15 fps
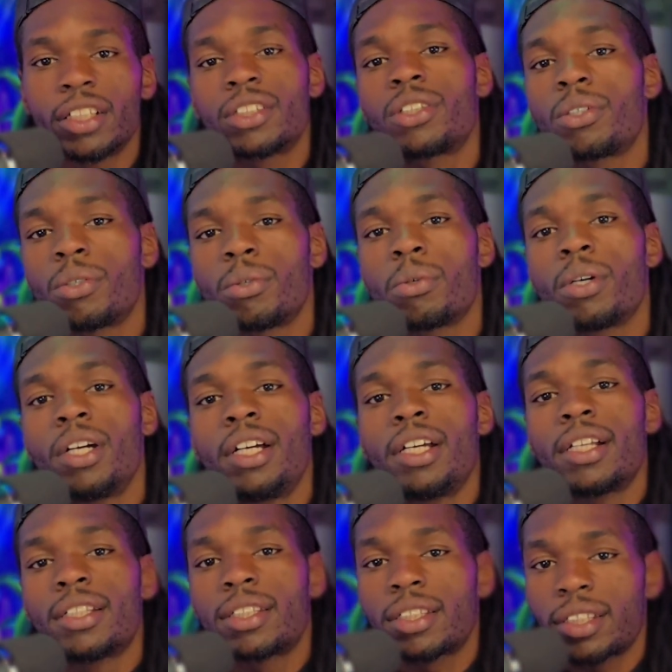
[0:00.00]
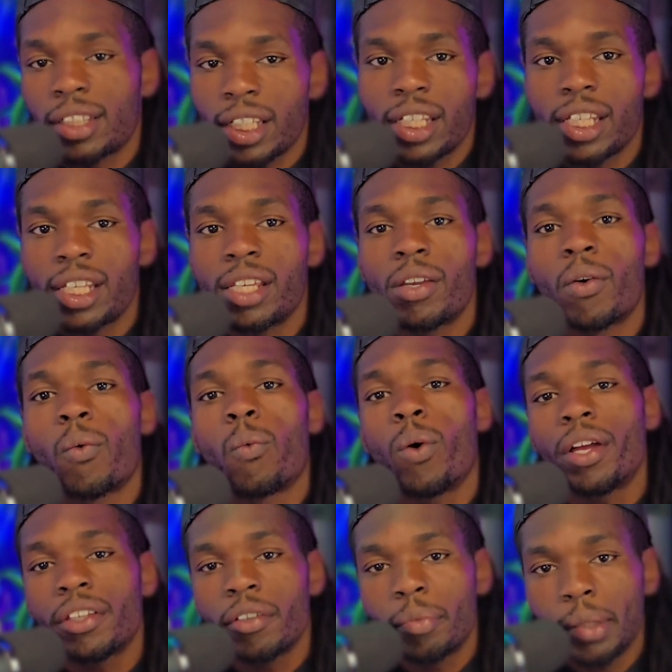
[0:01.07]
to see
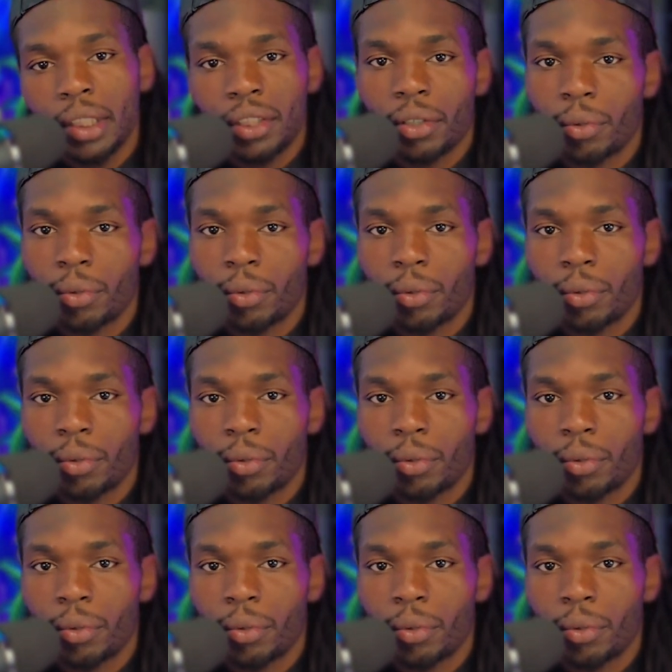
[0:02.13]
what you've been